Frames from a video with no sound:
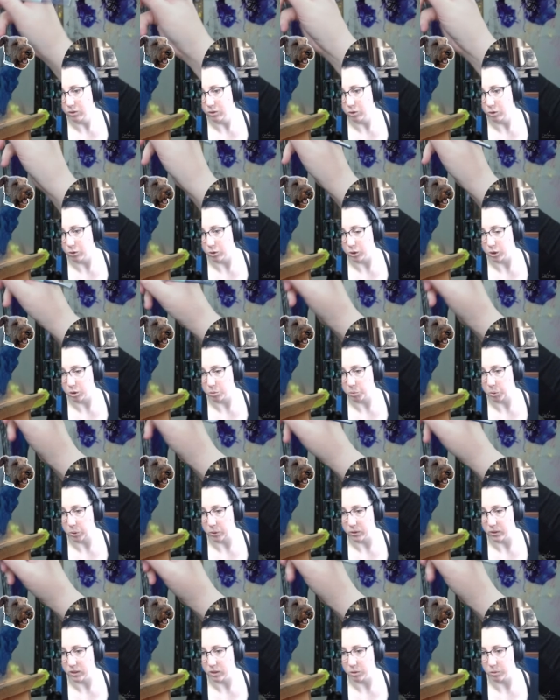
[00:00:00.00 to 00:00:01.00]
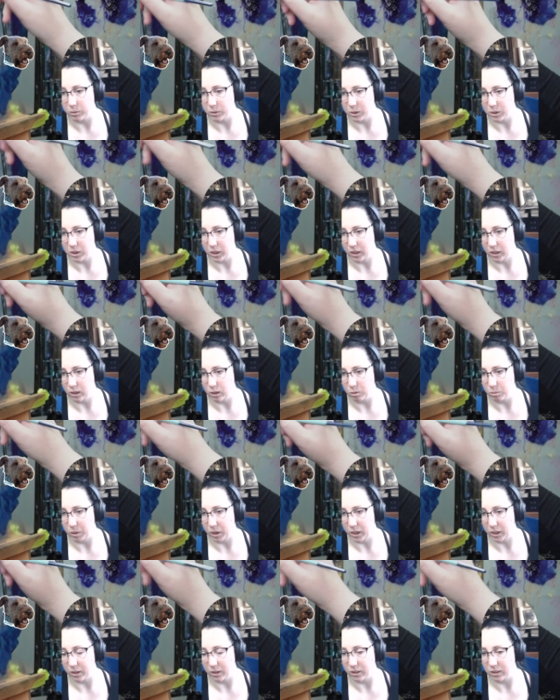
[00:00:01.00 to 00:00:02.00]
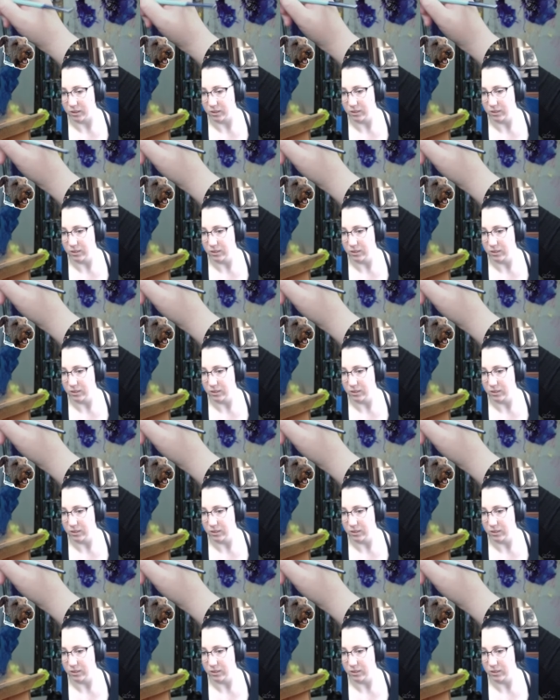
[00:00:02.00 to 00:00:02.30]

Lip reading: or just put her into routine and make her